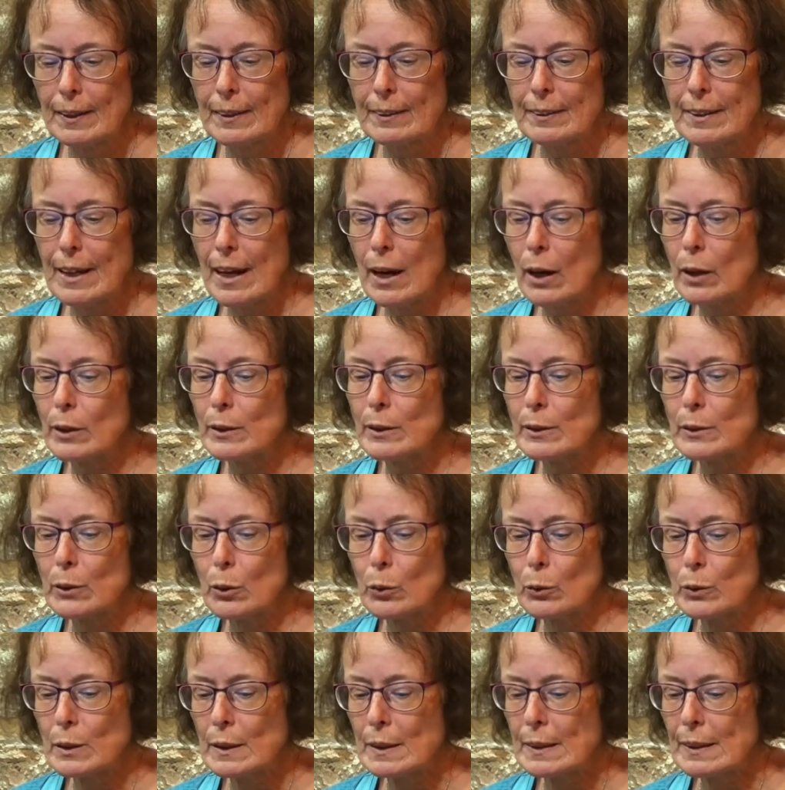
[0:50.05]
They are so
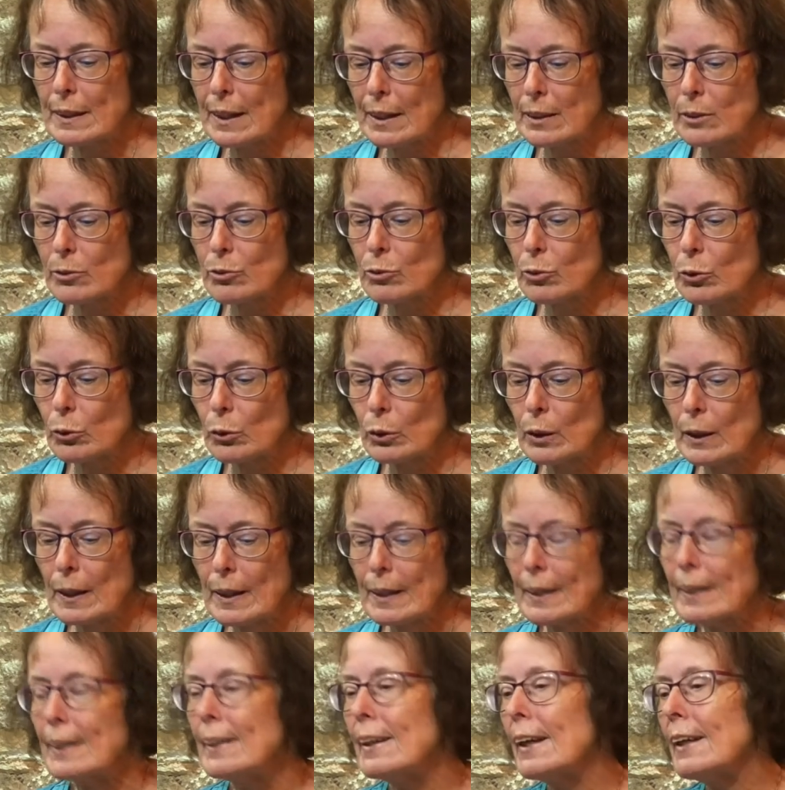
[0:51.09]
stressful
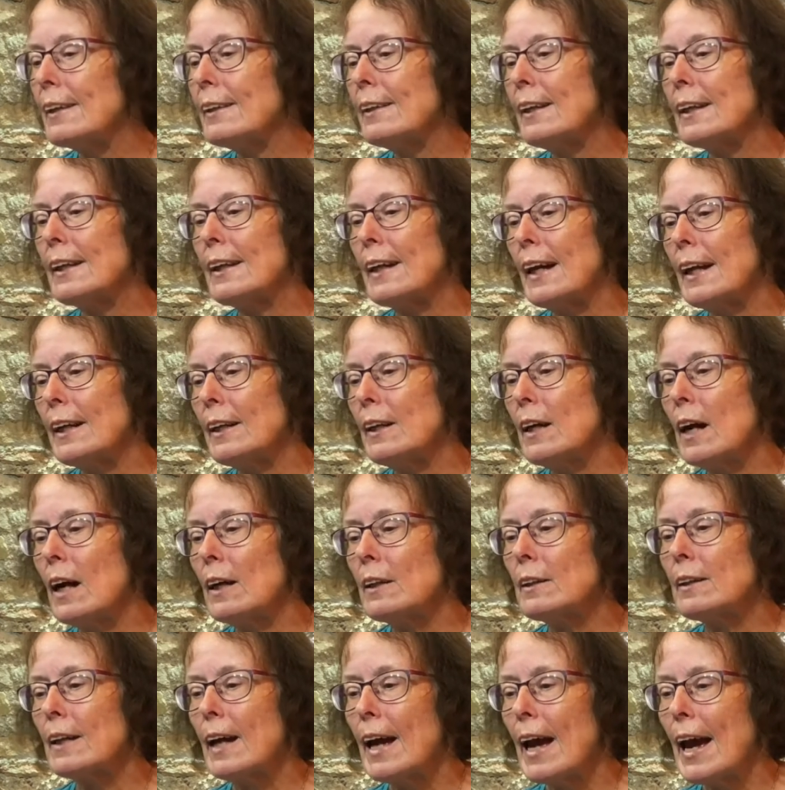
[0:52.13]
that they
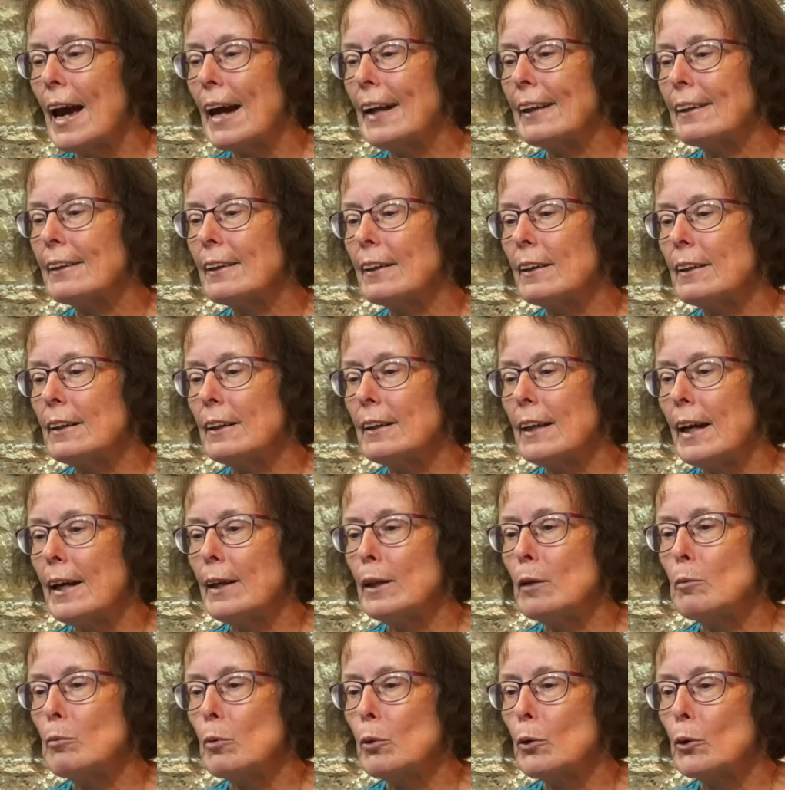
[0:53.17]
cannot handle it
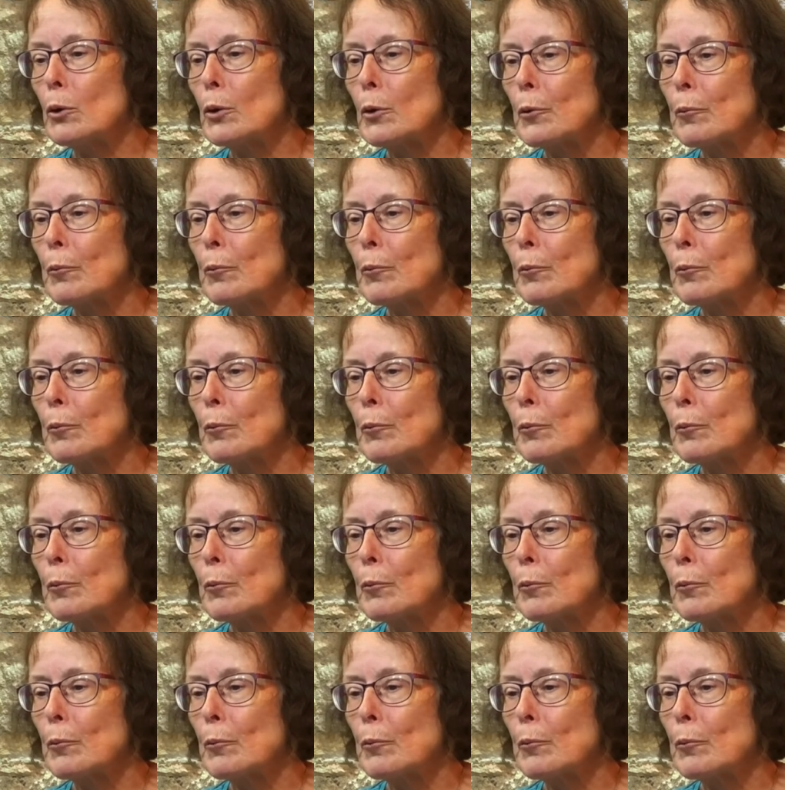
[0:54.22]
anymore.